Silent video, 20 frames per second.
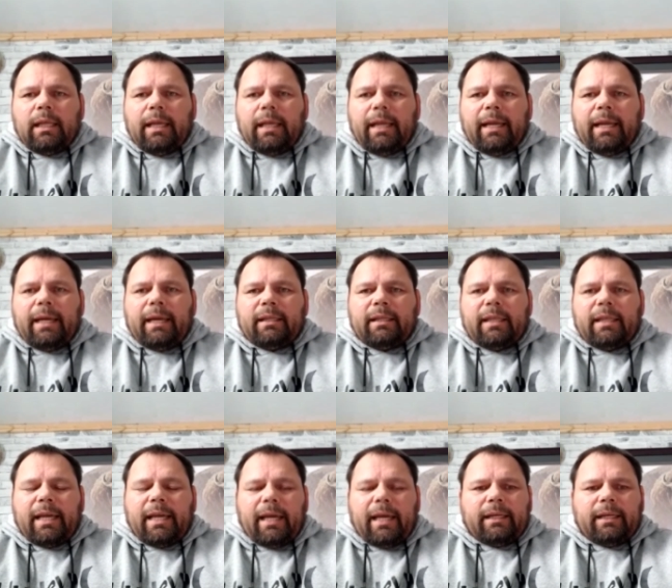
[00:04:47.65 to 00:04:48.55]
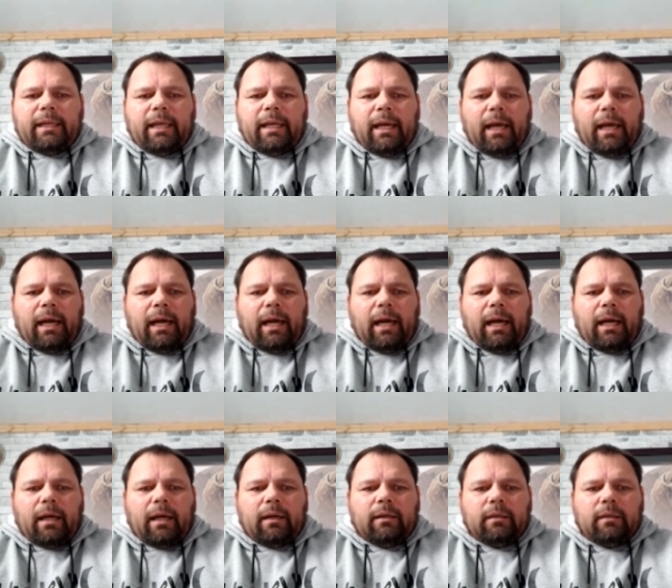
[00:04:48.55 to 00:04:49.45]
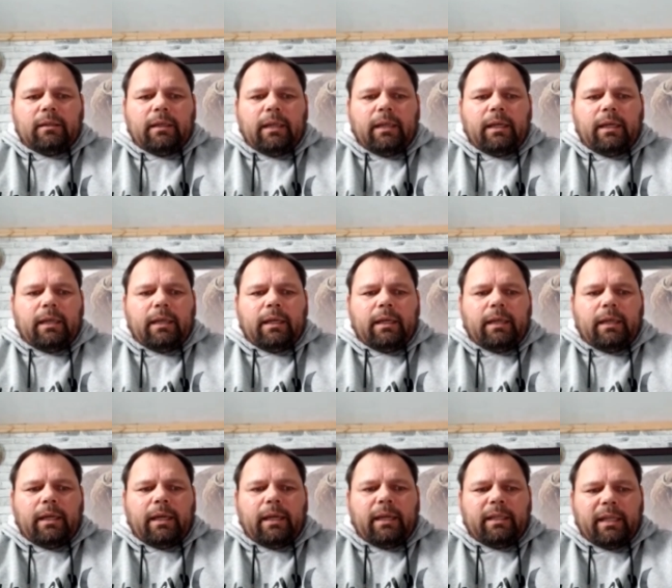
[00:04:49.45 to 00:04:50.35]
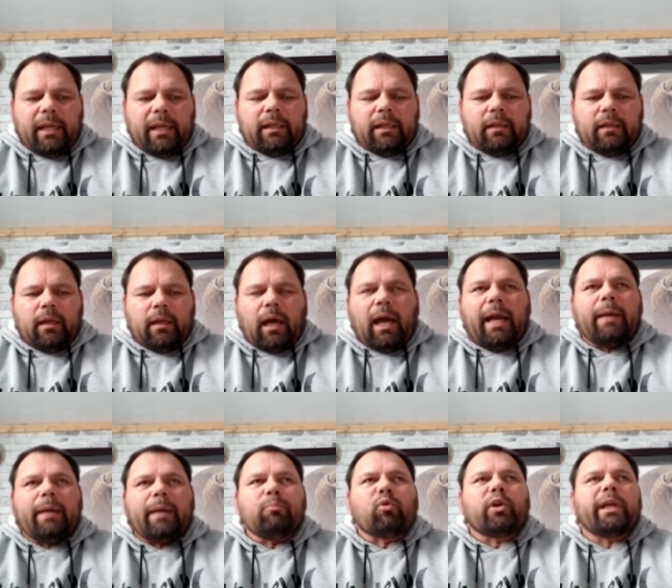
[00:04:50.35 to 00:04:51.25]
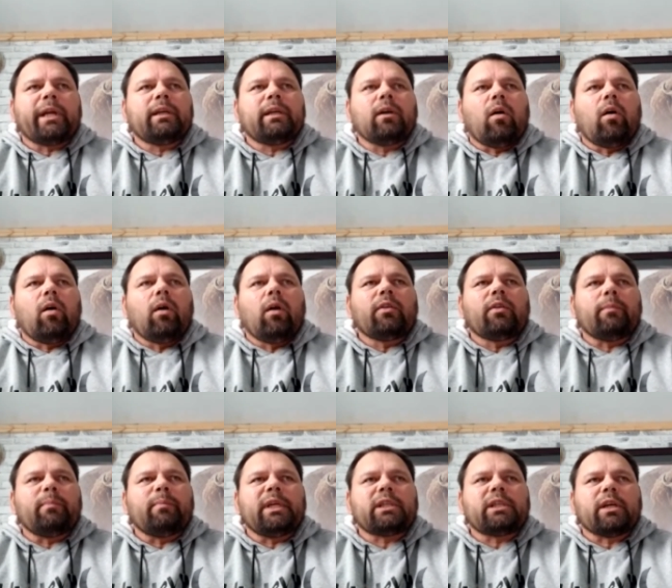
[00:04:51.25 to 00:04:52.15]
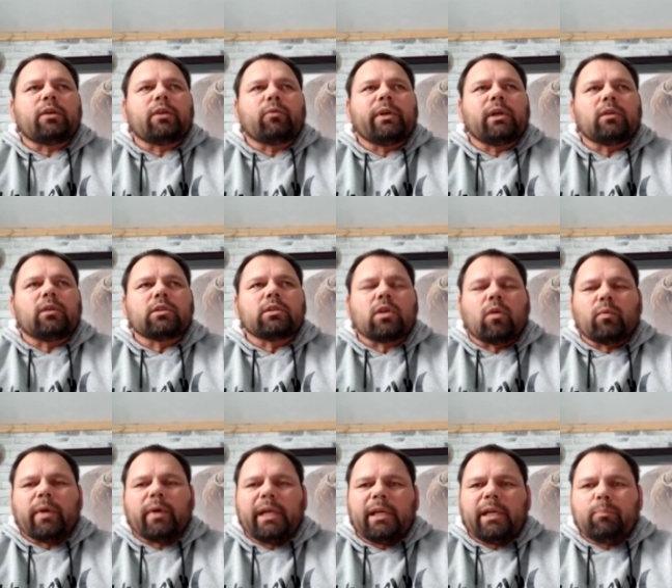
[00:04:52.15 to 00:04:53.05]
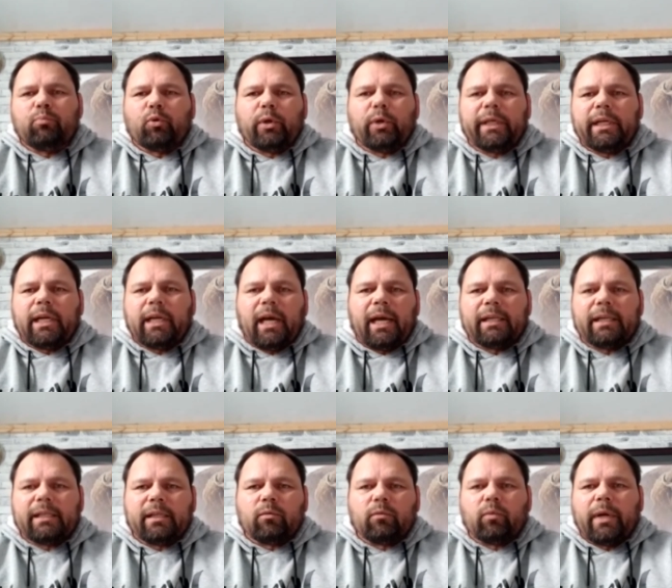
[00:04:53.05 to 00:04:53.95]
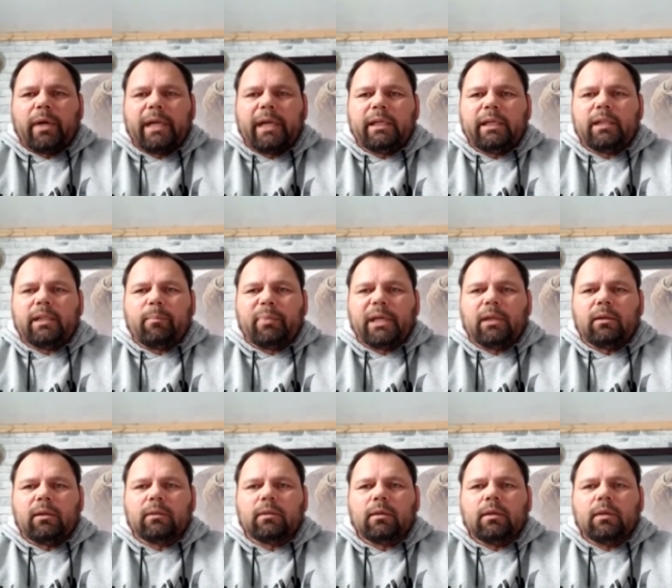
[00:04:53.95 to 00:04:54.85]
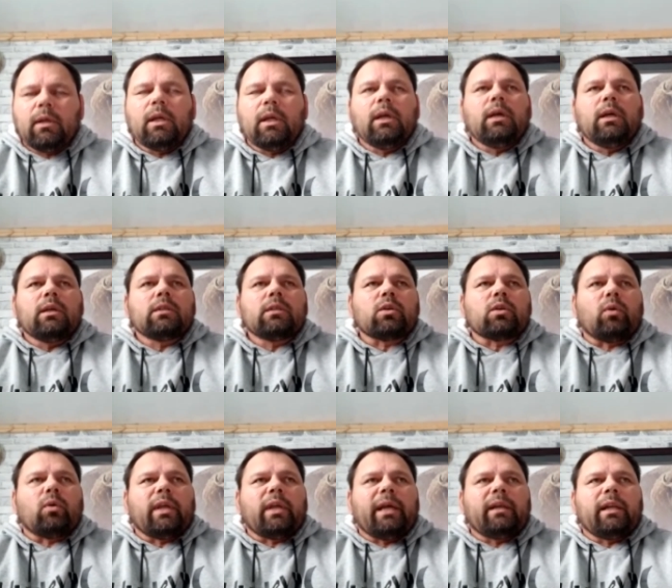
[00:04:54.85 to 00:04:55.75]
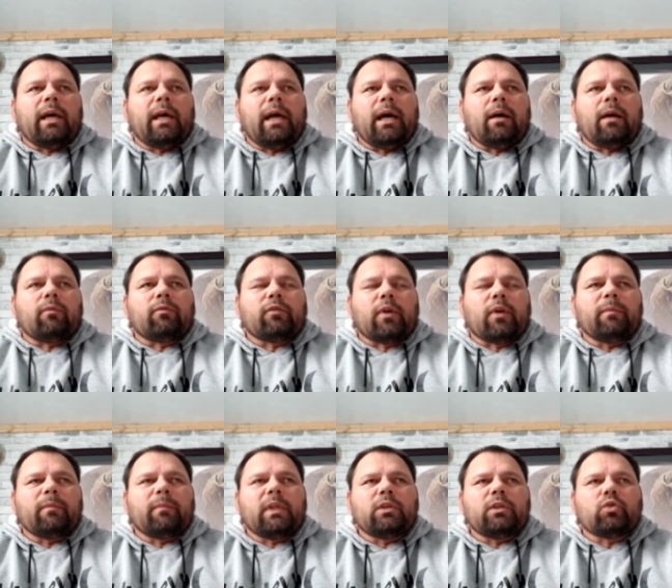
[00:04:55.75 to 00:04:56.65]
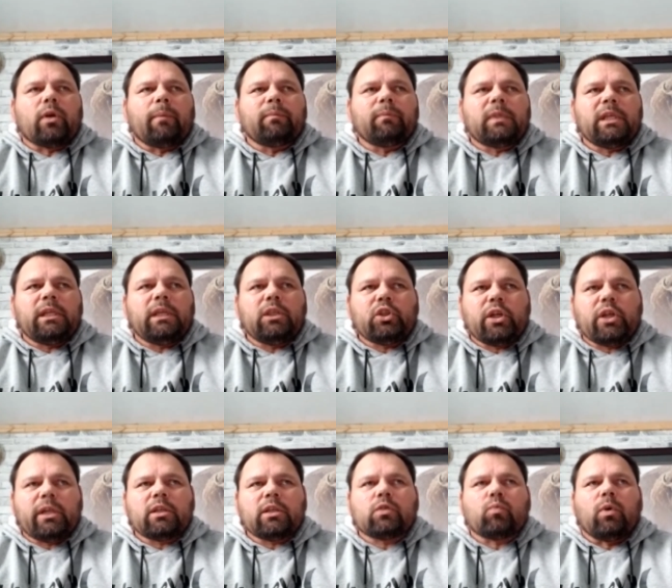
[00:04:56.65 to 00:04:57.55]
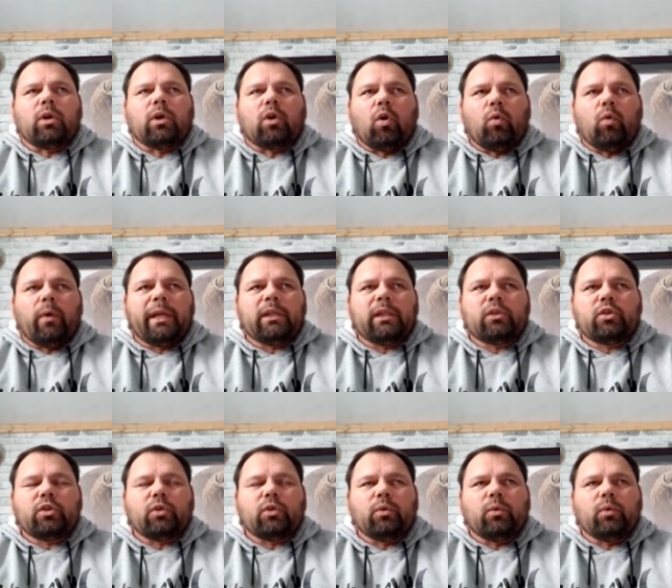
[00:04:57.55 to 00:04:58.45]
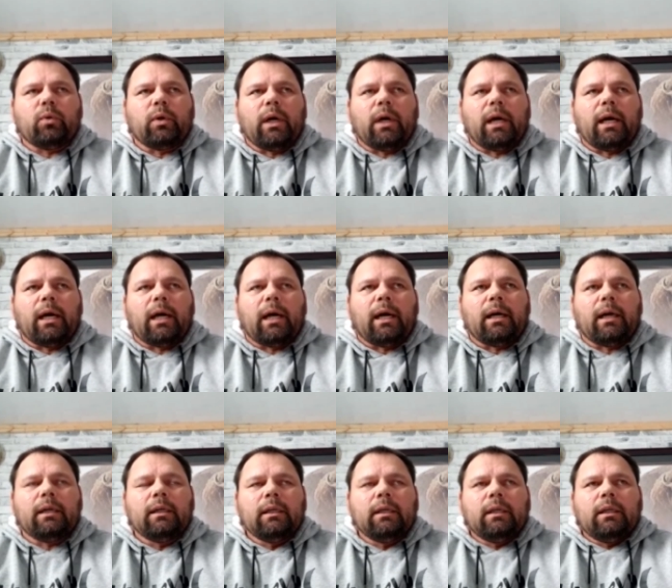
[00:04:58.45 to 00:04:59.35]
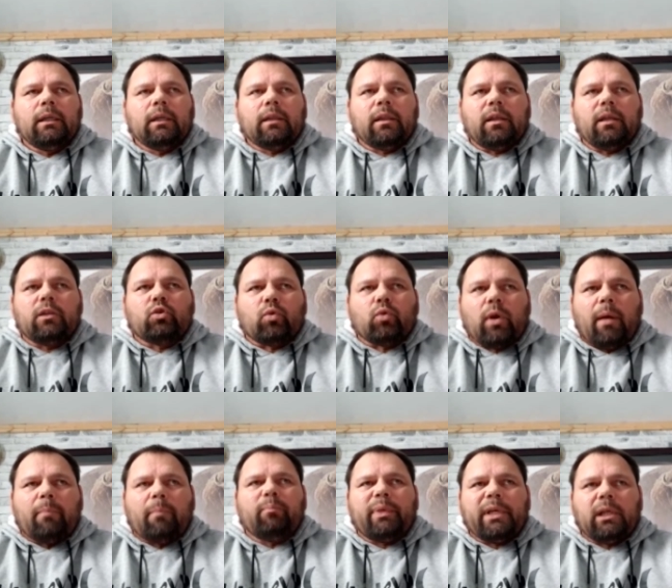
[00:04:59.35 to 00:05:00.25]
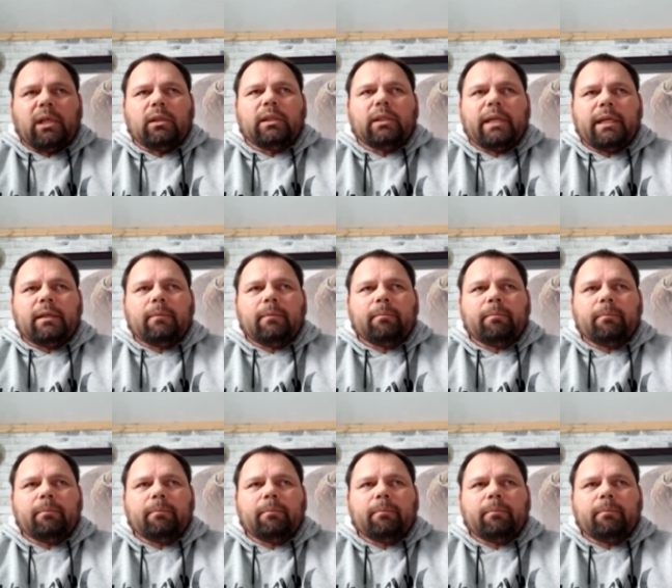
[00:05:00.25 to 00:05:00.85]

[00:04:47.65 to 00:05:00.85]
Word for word: And then, uh, and then I bring all the materials already pre-cut and ready to build. So then uh, from the drum teachings, we'll go into uh, the drum building.